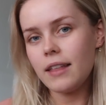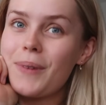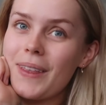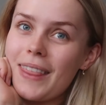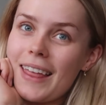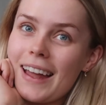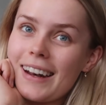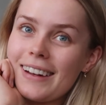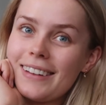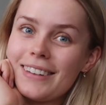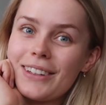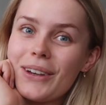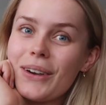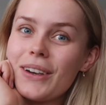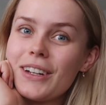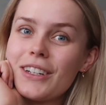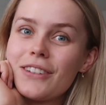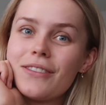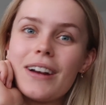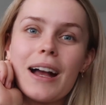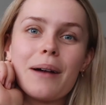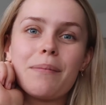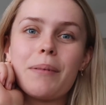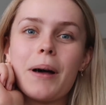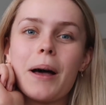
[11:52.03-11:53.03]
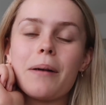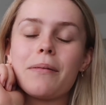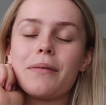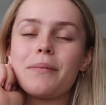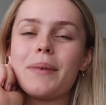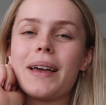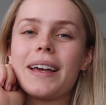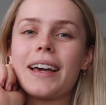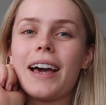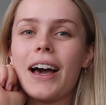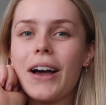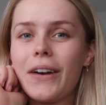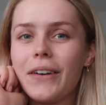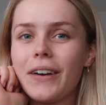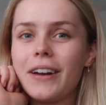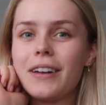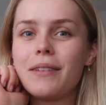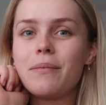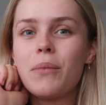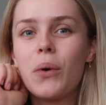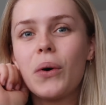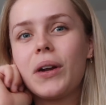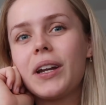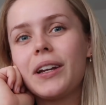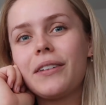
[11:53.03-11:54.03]
But that is going to wrap up my
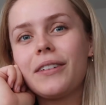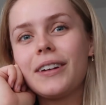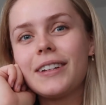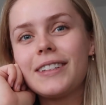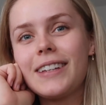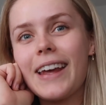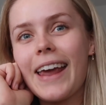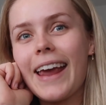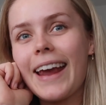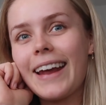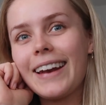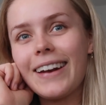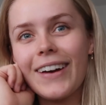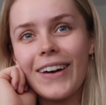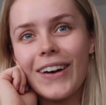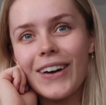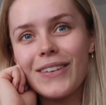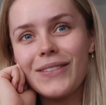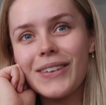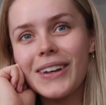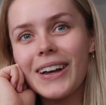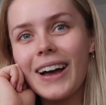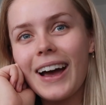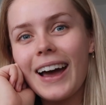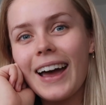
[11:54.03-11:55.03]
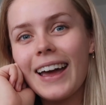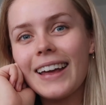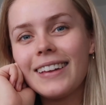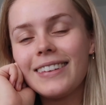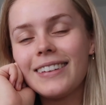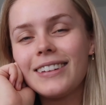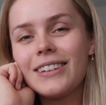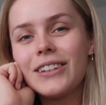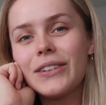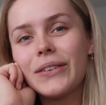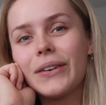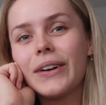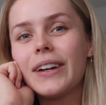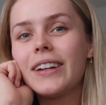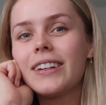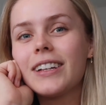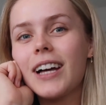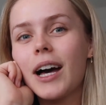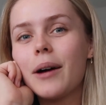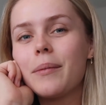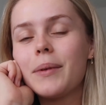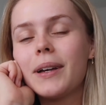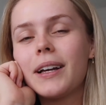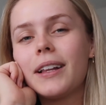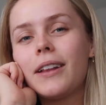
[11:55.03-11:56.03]
current morning routine. I hope you guys enjoyed
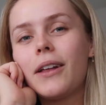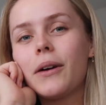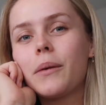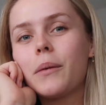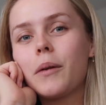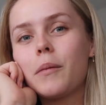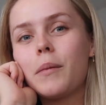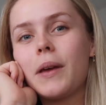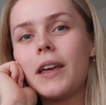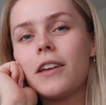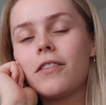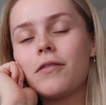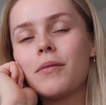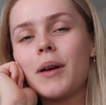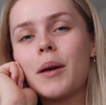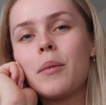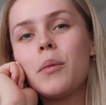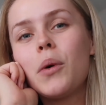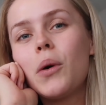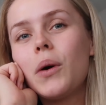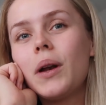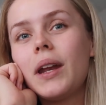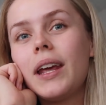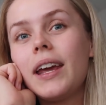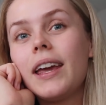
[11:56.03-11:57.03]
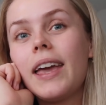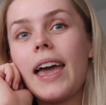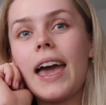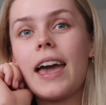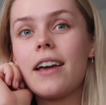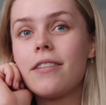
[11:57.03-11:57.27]
coming along with me for my morning.